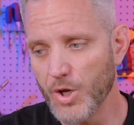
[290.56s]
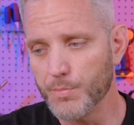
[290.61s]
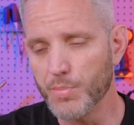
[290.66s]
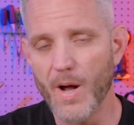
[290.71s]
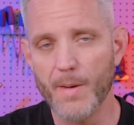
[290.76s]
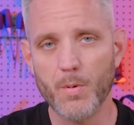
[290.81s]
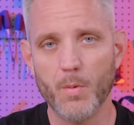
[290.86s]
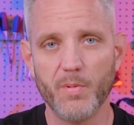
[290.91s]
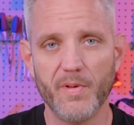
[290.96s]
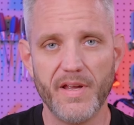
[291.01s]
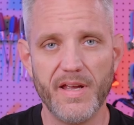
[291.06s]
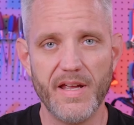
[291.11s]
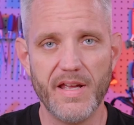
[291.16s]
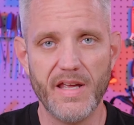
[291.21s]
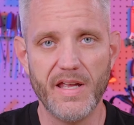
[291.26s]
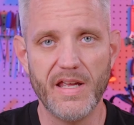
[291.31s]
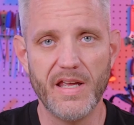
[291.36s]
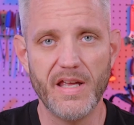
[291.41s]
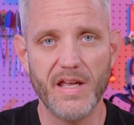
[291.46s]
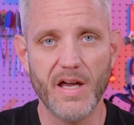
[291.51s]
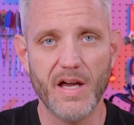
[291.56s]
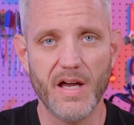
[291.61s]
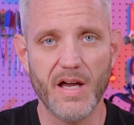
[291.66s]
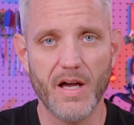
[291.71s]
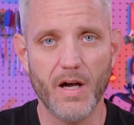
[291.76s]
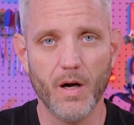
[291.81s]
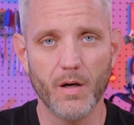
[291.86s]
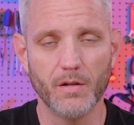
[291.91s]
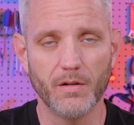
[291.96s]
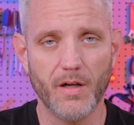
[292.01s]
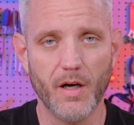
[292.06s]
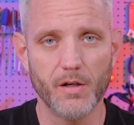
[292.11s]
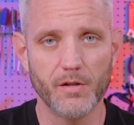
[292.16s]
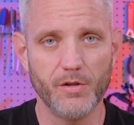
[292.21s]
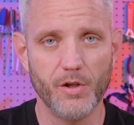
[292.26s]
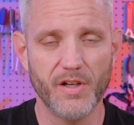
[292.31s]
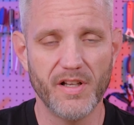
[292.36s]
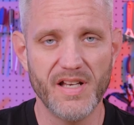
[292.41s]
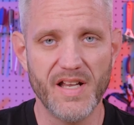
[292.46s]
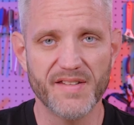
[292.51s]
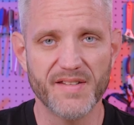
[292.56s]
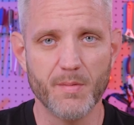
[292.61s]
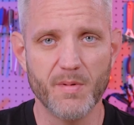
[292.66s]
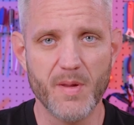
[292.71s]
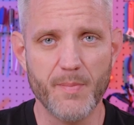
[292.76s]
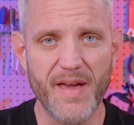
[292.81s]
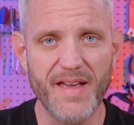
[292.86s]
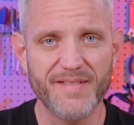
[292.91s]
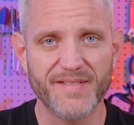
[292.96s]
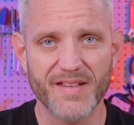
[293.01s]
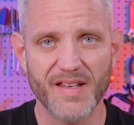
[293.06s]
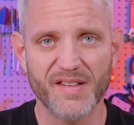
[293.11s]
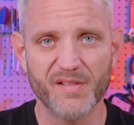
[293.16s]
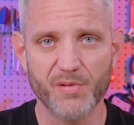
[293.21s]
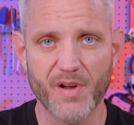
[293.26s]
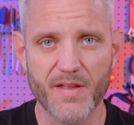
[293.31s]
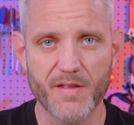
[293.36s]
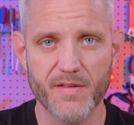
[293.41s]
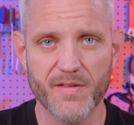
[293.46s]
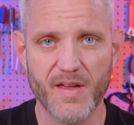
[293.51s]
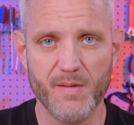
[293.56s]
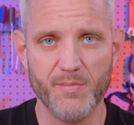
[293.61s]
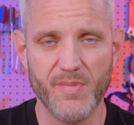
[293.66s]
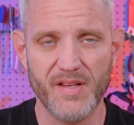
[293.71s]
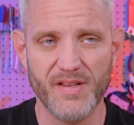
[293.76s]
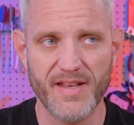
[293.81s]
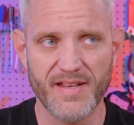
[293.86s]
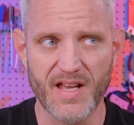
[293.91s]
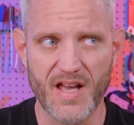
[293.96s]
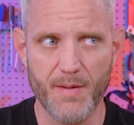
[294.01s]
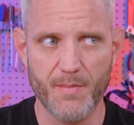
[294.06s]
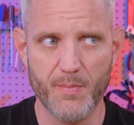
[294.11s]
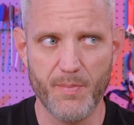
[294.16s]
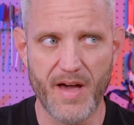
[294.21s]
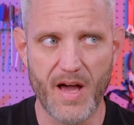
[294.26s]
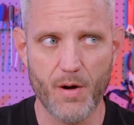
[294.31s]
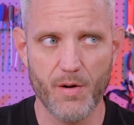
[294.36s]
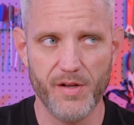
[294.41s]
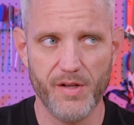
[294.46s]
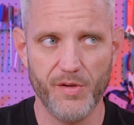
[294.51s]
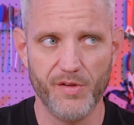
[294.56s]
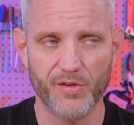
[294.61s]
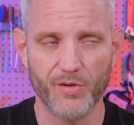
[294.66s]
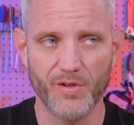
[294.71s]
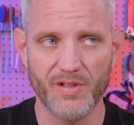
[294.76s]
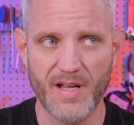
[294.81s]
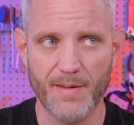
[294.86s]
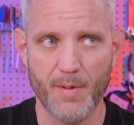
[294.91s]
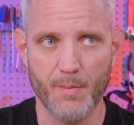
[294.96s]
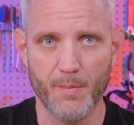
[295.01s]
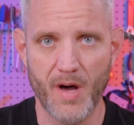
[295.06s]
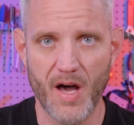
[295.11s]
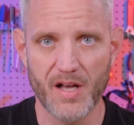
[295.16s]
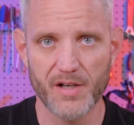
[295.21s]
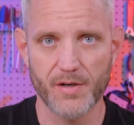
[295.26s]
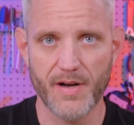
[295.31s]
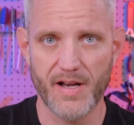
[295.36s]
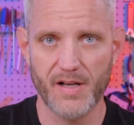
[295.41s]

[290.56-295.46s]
you probably uh, are, are, looking at some of the basics rather than being like, I'm a power user and I'm a modder.